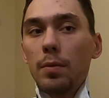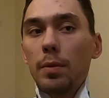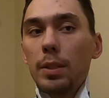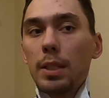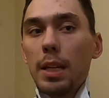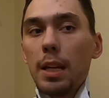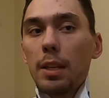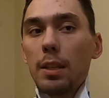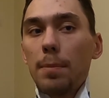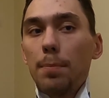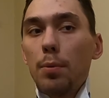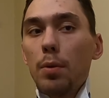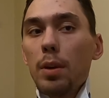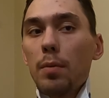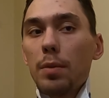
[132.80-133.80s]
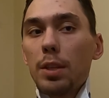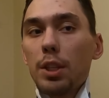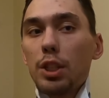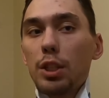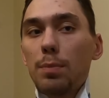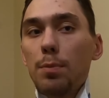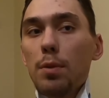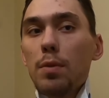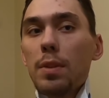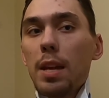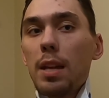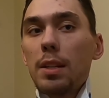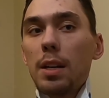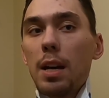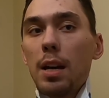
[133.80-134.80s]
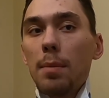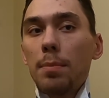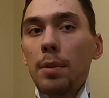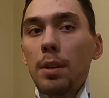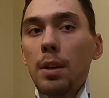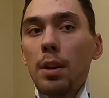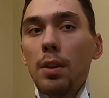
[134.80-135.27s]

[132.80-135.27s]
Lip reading: with taking the point with the smooth end up